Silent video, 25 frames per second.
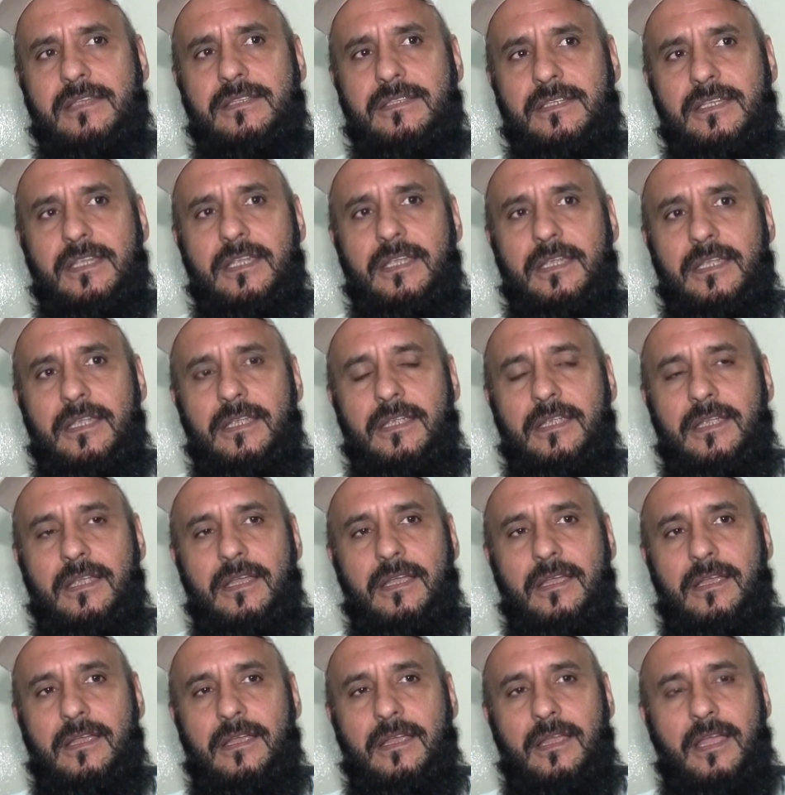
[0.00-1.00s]
see,
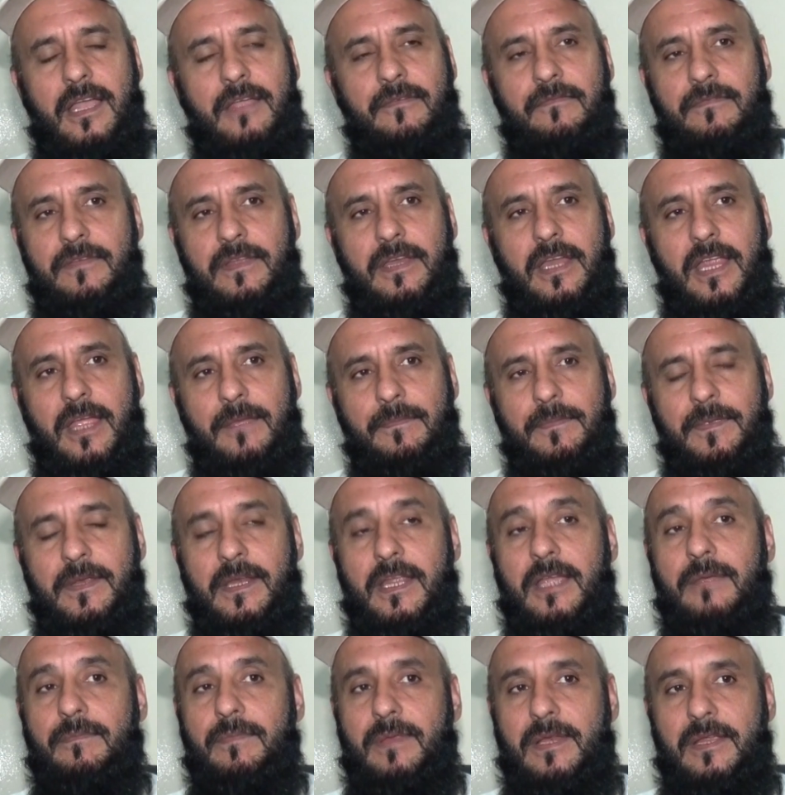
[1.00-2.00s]
I'm very happy, and
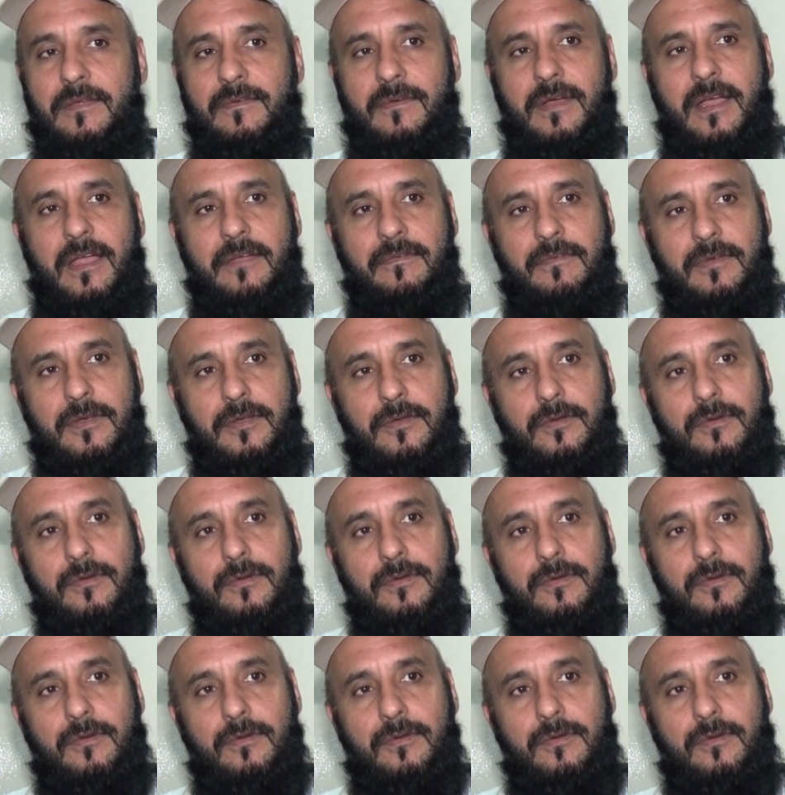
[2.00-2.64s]
I believe I will